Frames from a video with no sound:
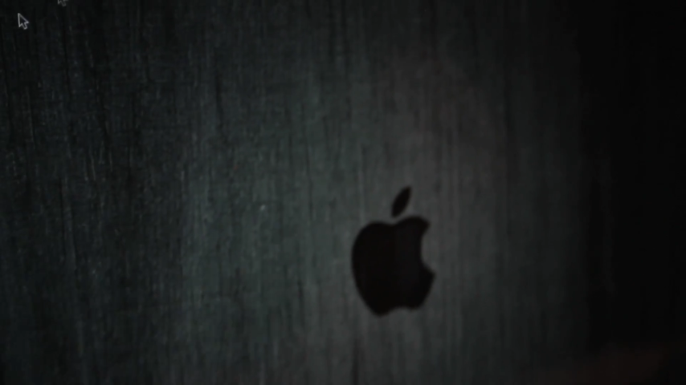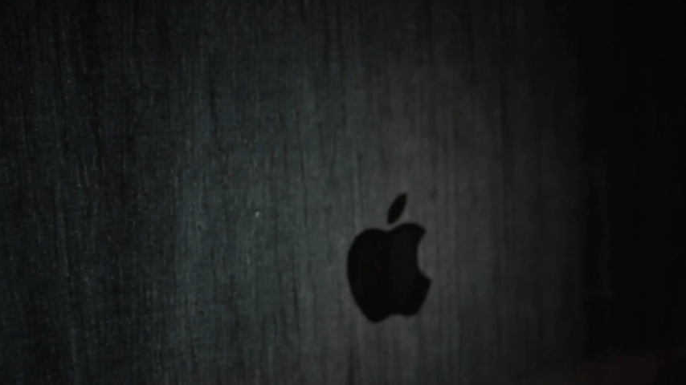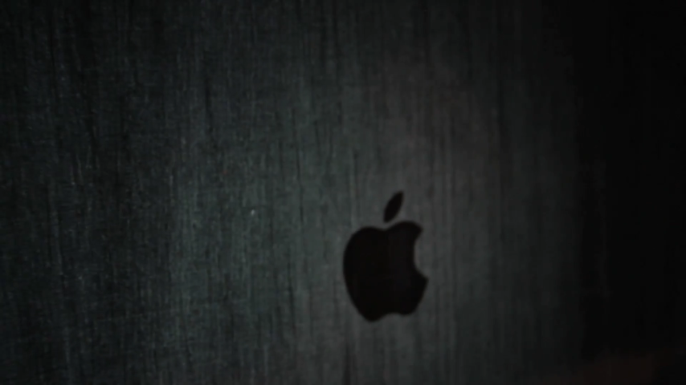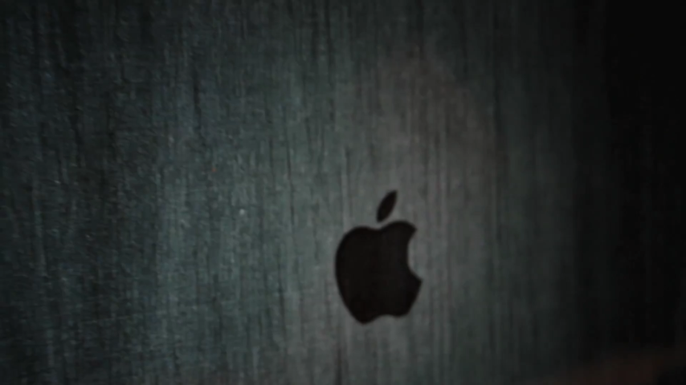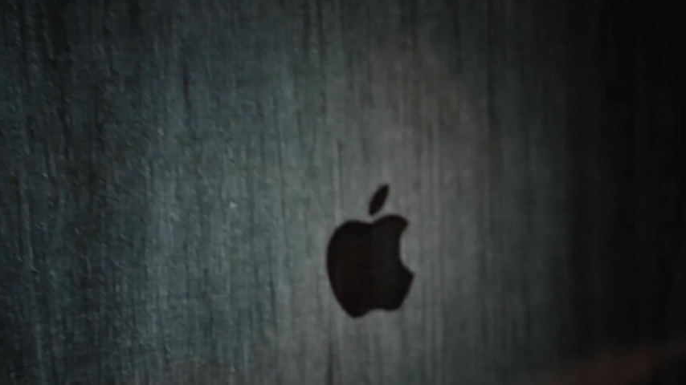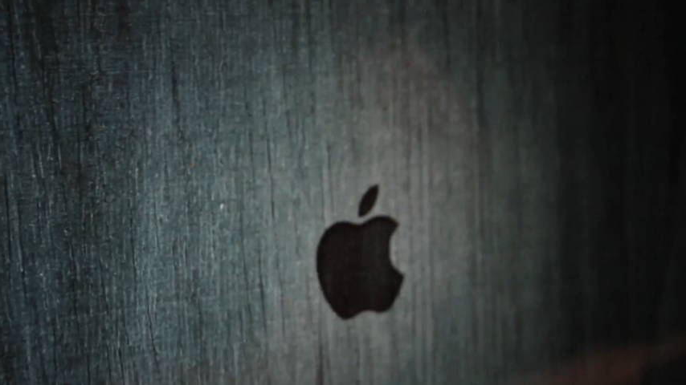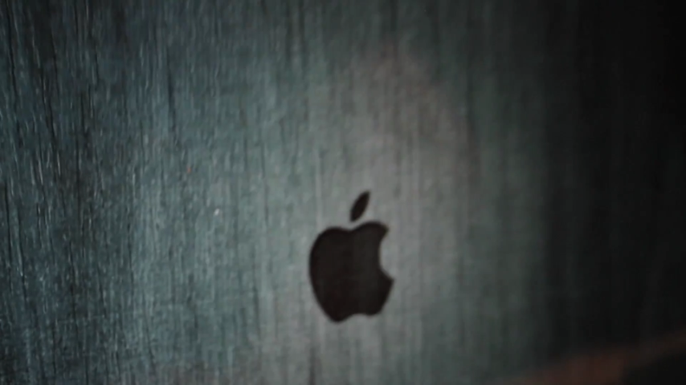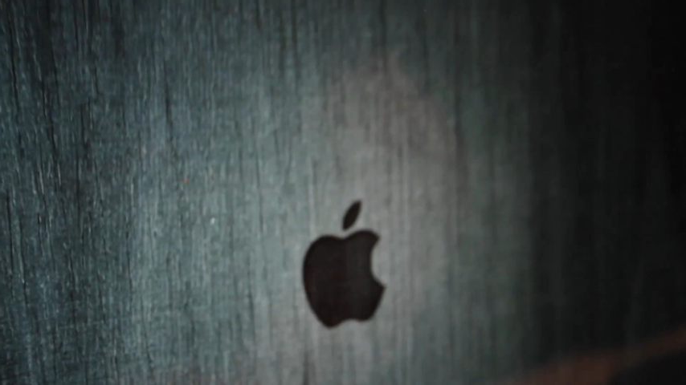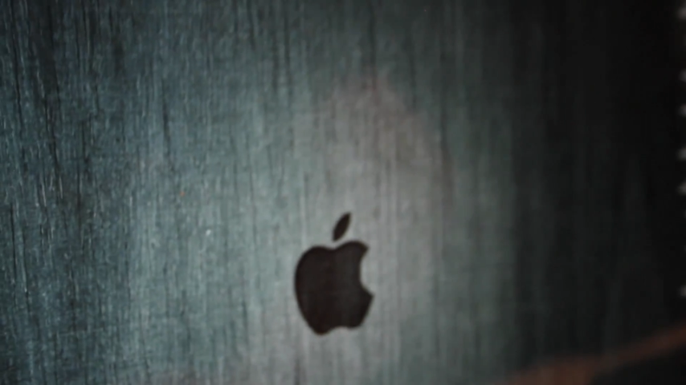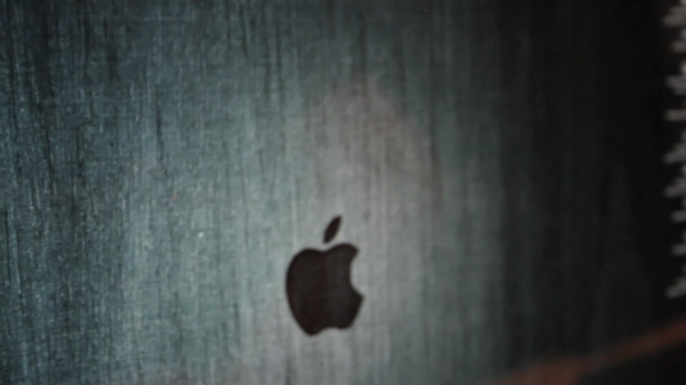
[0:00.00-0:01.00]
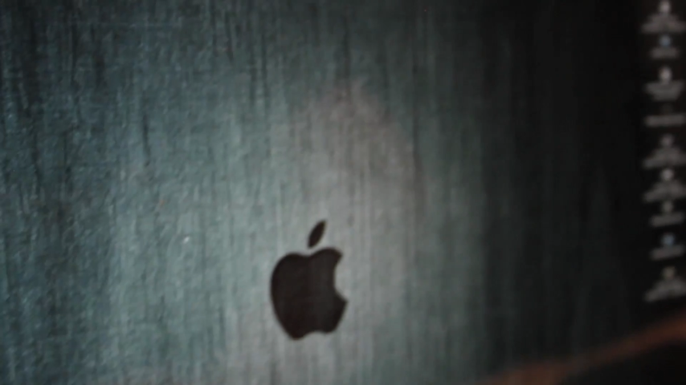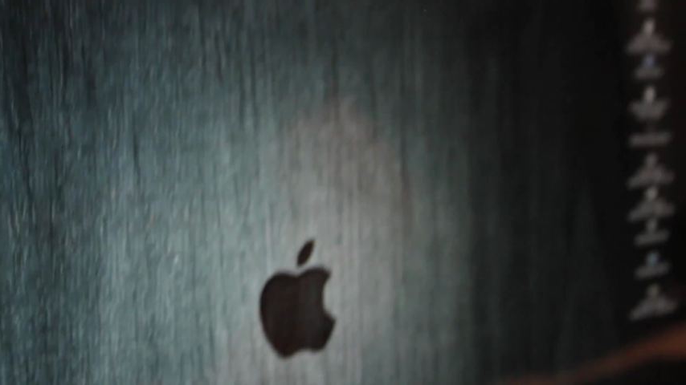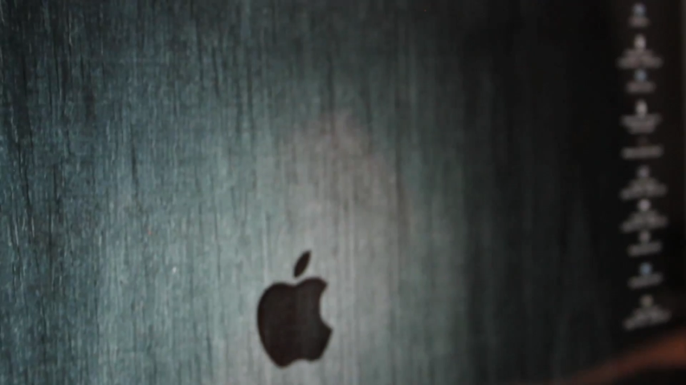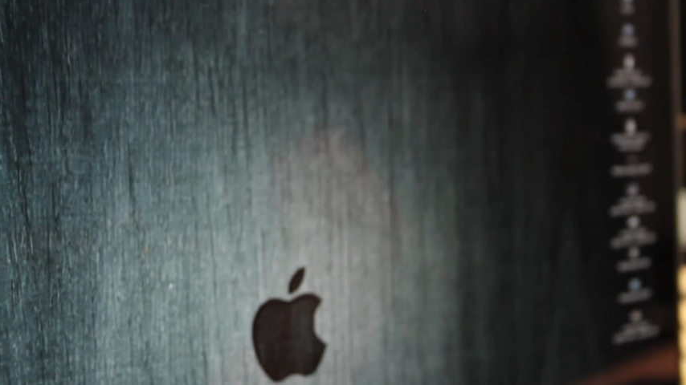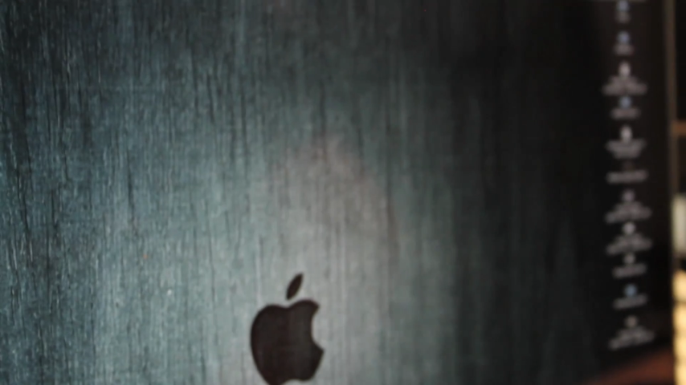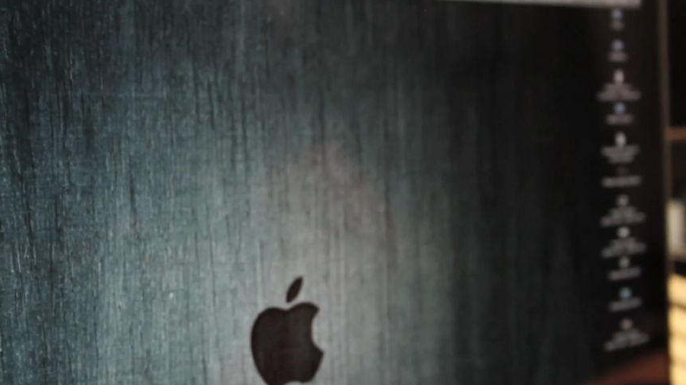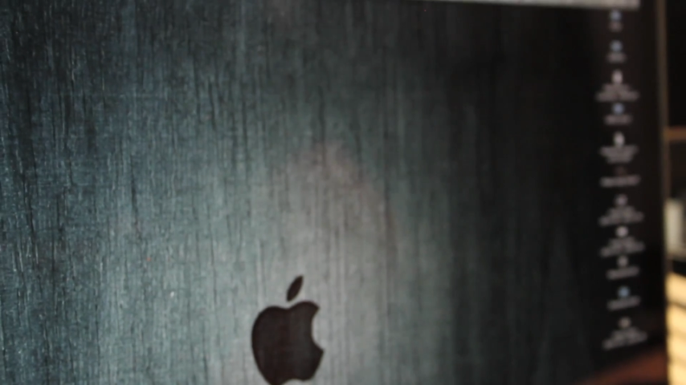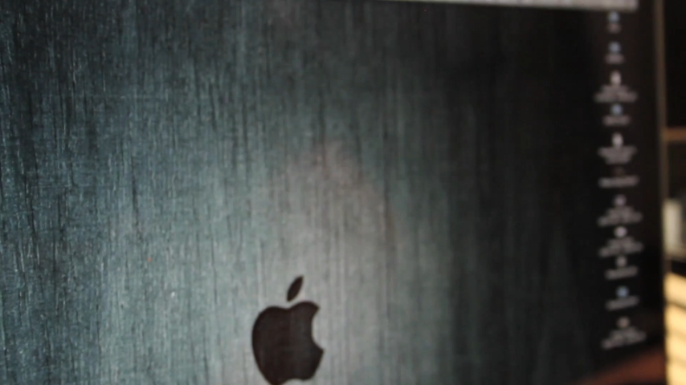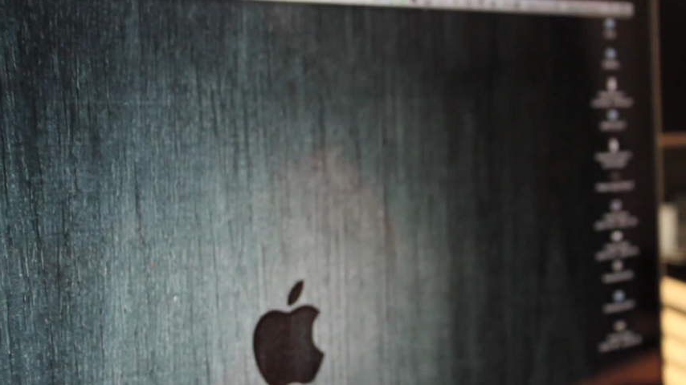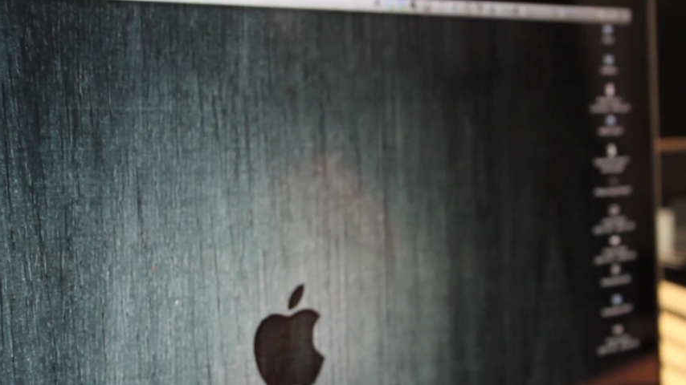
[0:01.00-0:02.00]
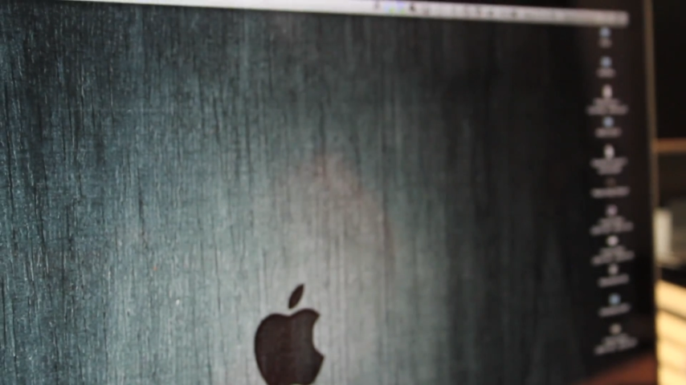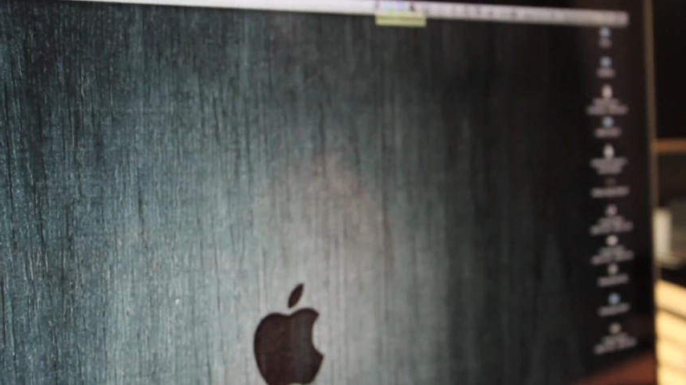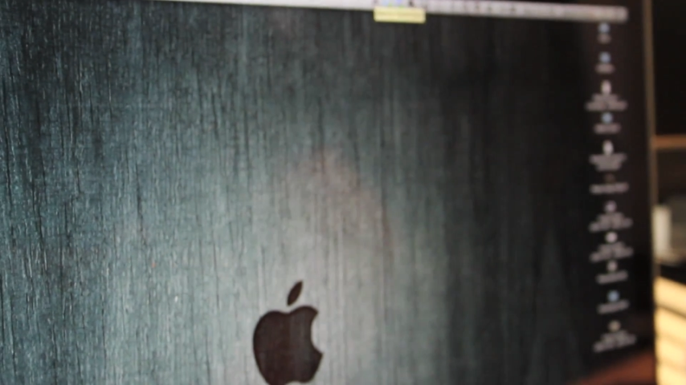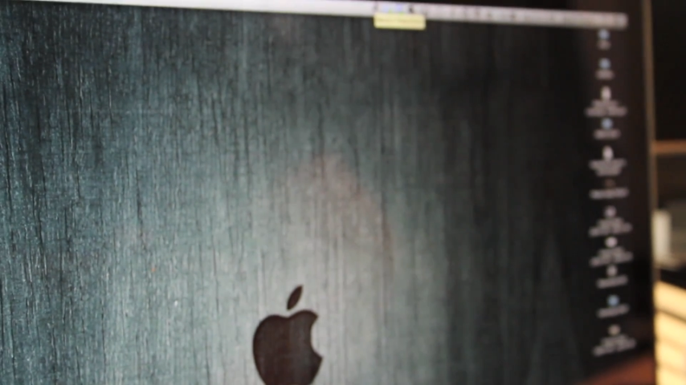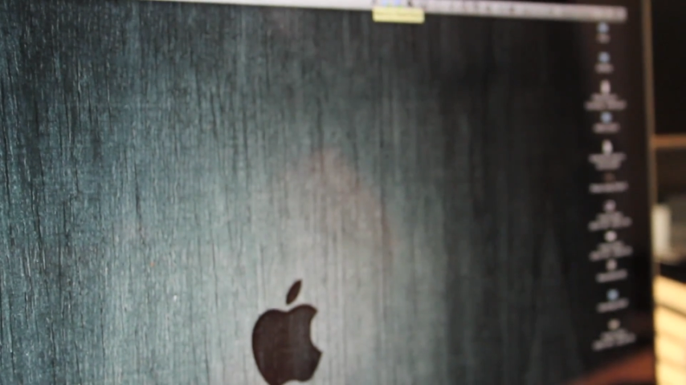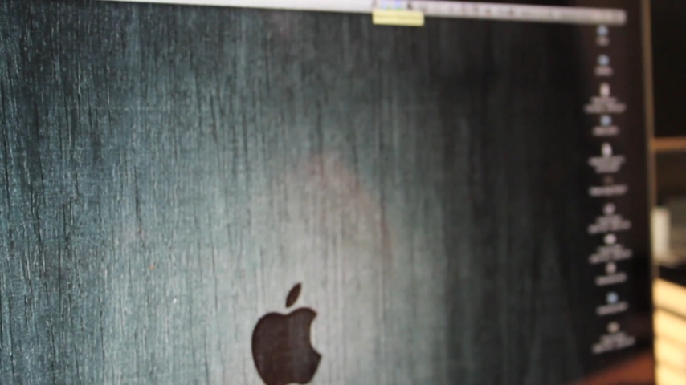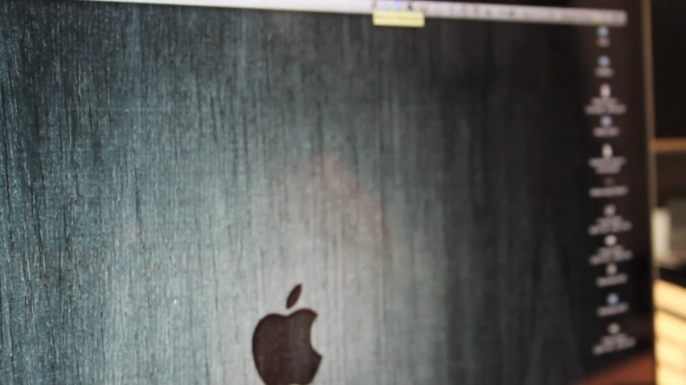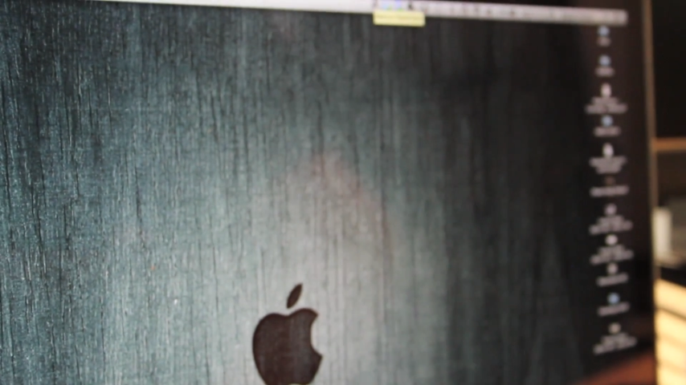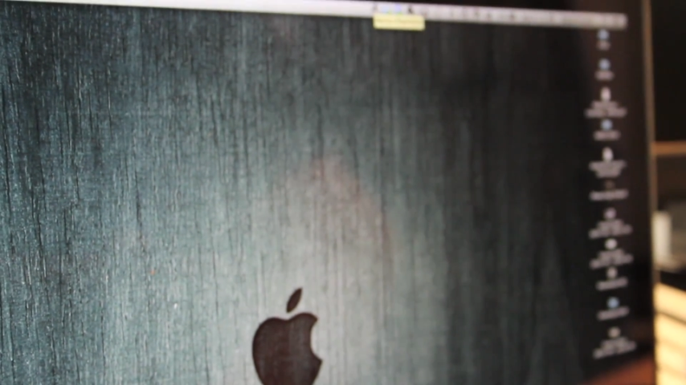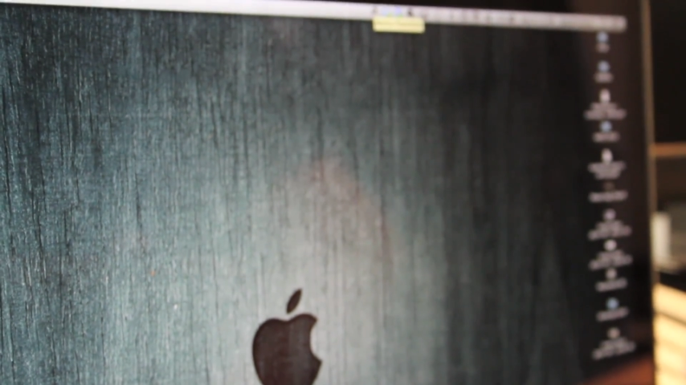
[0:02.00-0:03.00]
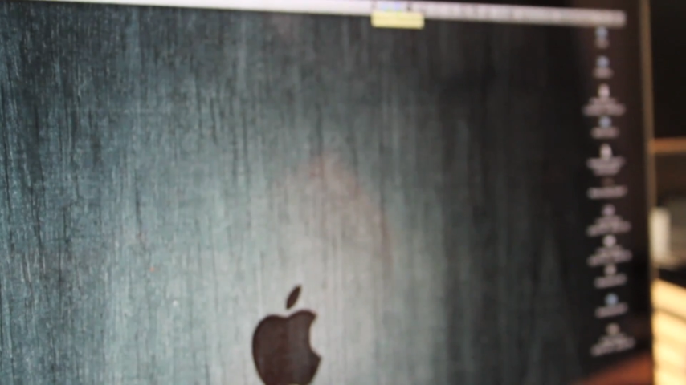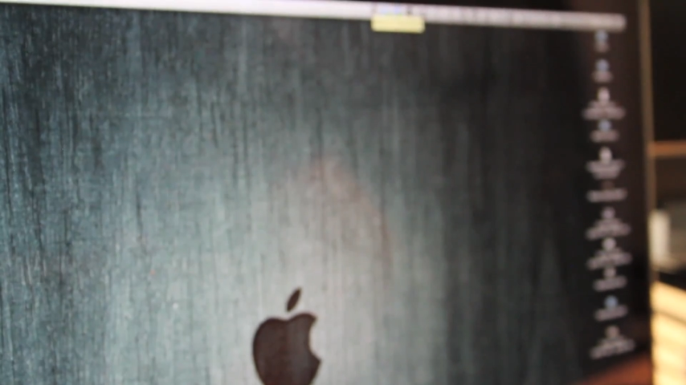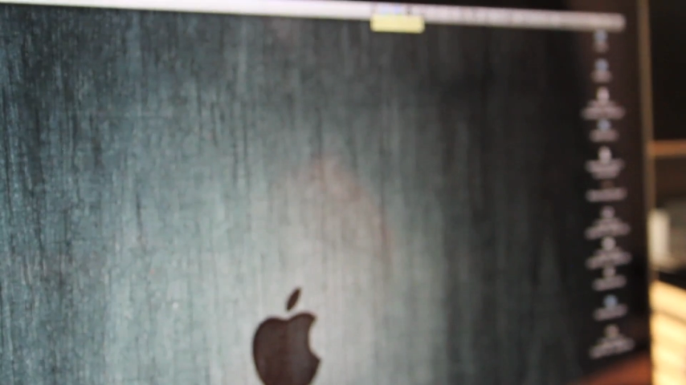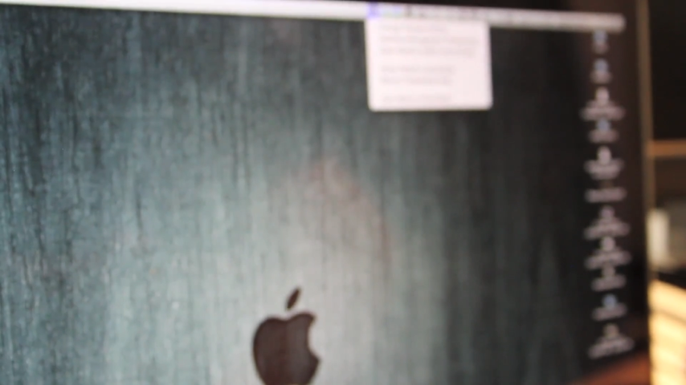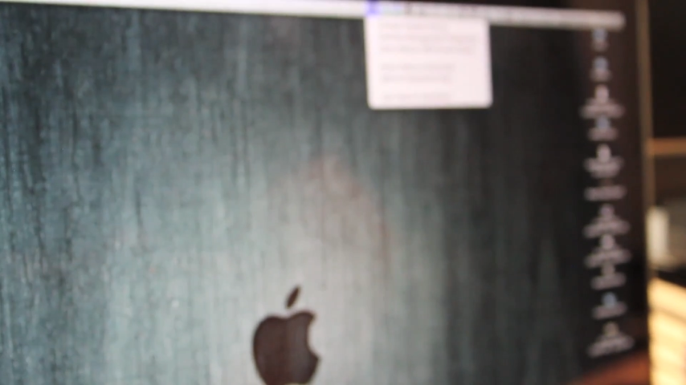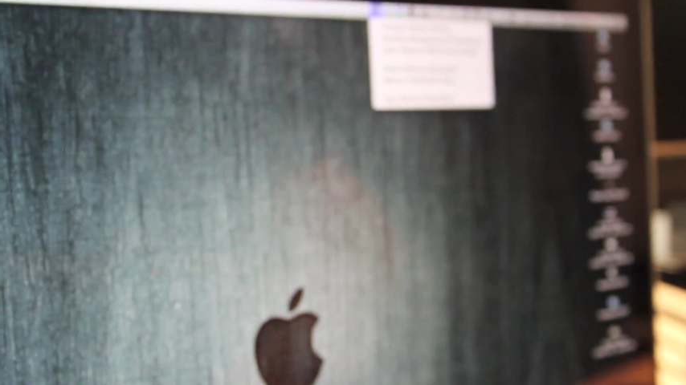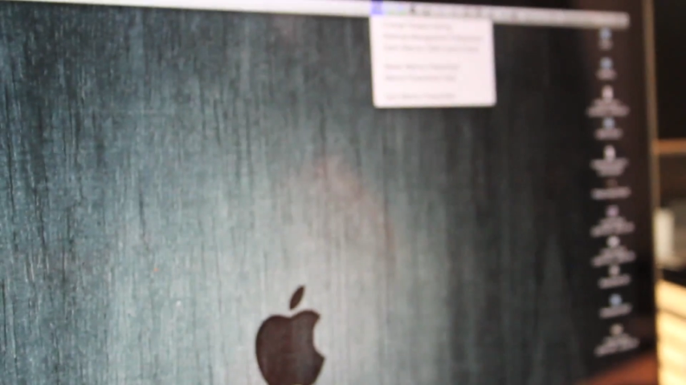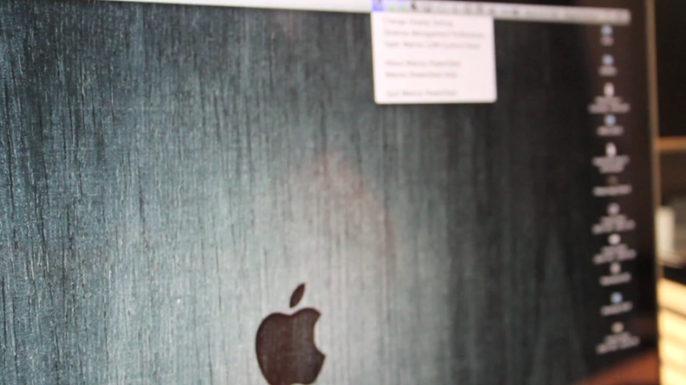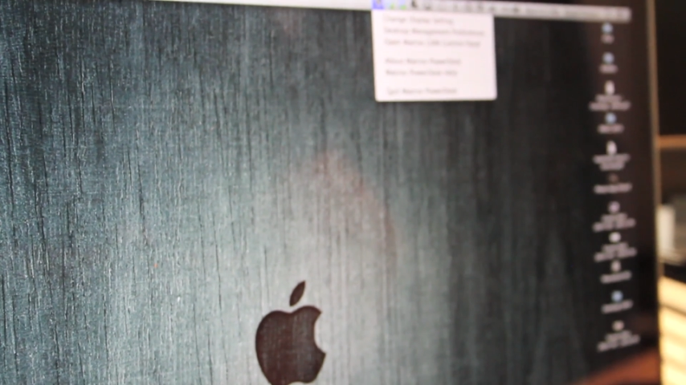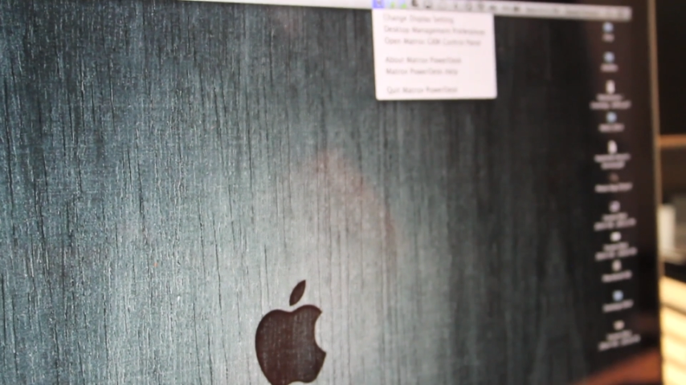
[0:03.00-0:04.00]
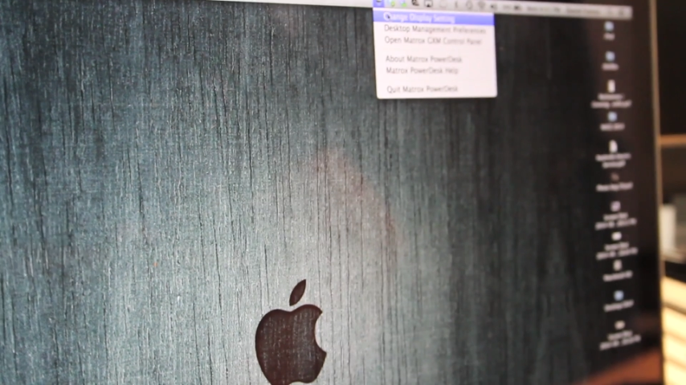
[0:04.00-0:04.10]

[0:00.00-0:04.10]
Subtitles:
[unreadable: no face in view]